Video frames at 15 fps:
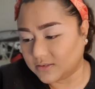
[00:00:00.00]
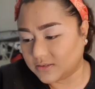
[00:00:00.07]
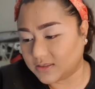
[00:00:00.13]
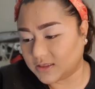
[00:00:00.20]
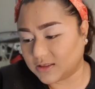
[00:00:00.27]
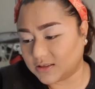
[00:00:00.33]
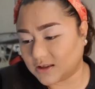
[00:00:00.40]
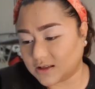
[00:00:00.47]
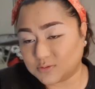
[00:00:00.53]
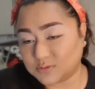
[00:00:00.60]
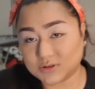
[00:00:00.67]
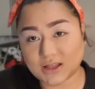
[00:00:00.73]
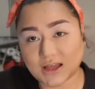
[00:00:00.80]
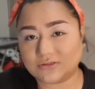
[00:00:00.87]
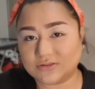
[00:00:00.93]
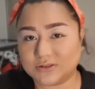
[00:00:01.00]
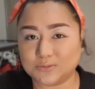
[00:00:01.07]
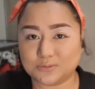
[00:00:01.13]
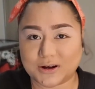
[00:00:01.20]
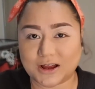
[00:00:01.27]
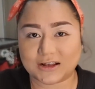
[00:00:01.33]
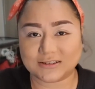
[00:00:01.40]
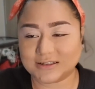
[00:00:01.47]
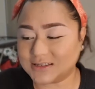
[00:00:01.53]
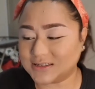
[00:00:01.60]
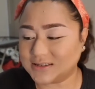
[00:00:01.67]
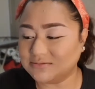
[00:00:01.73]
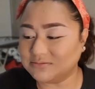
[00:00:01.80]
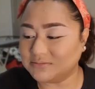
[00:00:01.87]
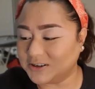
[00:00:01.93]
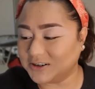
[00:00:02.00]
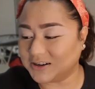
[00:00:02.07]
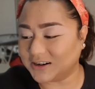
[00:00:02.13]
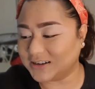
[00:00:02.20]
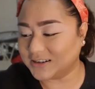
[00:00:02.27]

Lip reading: I'll have to practice some more.